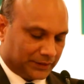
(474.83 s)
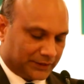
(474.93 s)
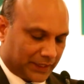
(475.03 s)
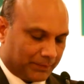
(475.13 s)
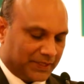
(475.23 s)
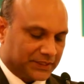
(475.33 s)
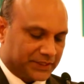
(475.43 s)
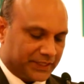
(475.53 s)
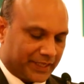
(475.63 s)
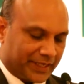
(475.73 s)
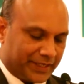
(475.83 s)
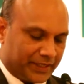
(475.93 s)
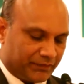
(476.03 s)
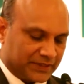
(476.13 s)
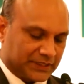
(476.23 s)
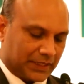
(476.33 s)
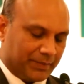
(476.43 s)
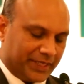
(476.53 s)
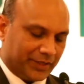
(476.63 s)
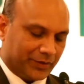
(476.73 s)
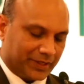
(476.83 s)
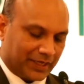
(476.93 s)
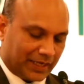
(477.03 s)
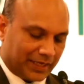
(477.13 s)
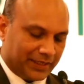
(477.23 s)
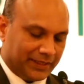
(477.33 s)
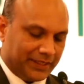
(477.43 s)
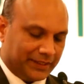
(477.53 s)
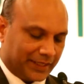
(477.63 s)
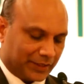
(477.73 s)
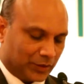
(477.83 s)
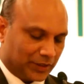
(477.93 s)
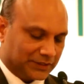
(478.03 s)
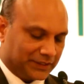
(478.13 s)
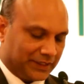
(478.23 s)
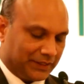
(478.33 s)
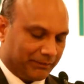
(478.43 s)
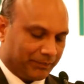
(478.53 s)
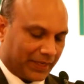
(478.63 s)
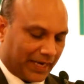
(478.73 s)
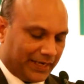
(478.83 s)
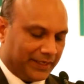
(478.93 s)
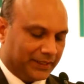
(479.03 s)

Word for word: Chairman CII Defense Committee on R&D Technology and